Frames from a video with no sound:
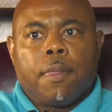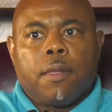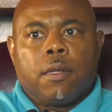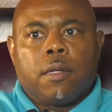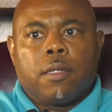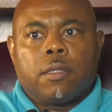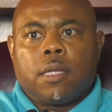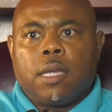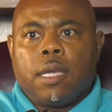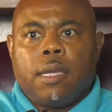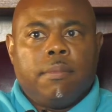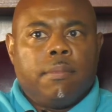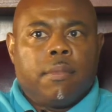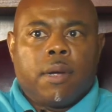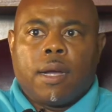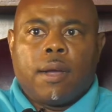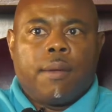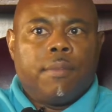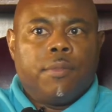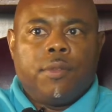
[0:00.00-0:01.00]
say,
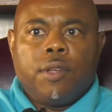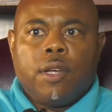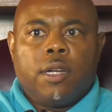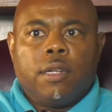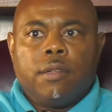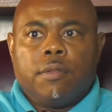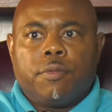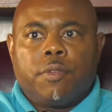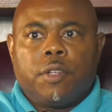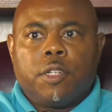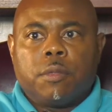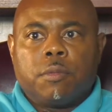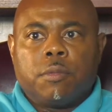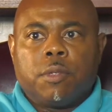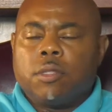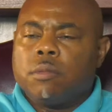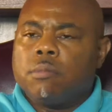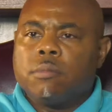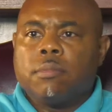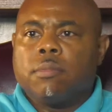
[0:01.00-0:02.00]
I'm done, finish it.
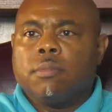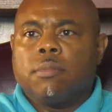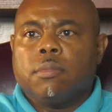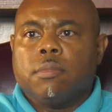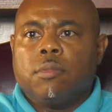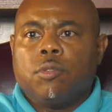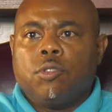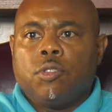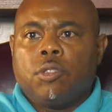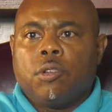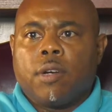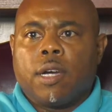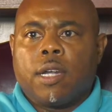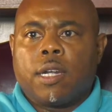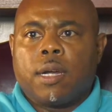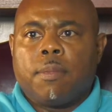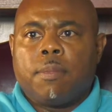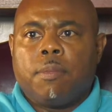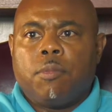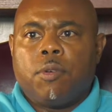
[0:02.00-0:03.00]
You still got a
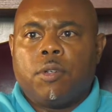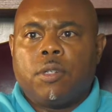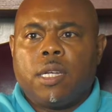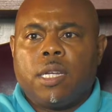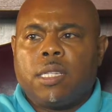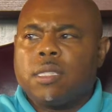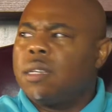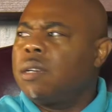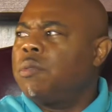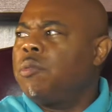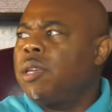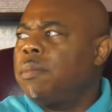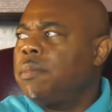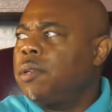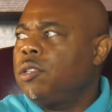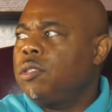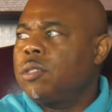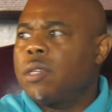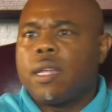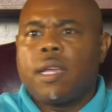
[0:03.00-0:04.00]
couple more days. Like, wait a
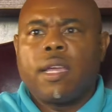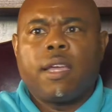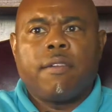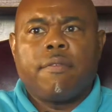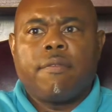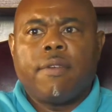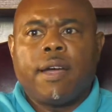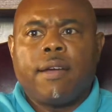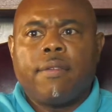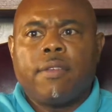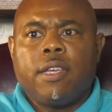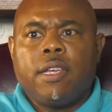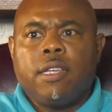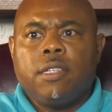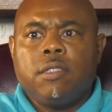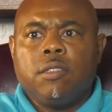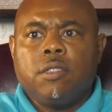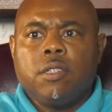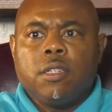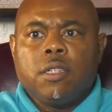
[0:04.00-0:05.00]
minute, you said I had 5
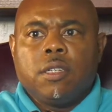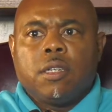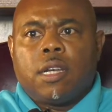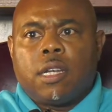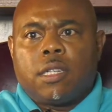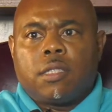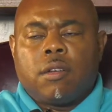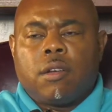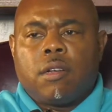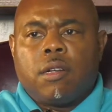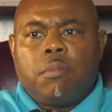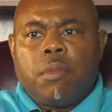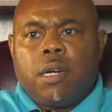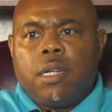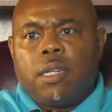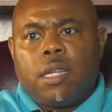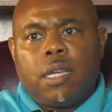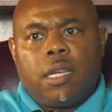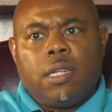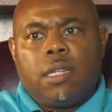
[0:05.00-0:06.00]
days. I started
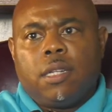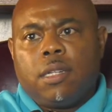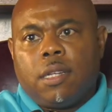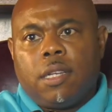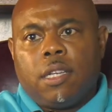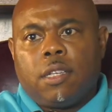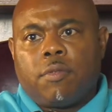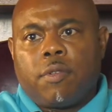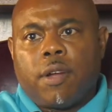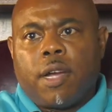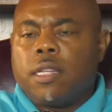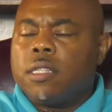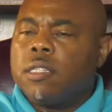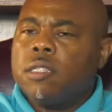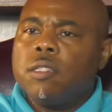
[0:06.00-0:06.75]
Monday, today is Friday. So